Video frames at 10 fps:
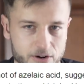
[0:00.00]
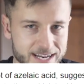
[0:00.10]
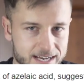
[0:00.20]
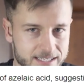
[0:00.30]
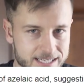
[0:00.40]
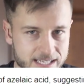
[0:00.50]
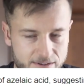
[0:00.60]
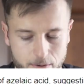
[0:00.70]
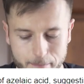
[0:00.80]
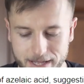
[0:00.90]
reductase
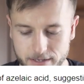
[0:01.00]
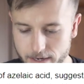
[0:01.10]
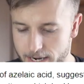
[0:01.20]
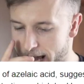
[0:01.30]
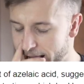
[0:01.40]
even better.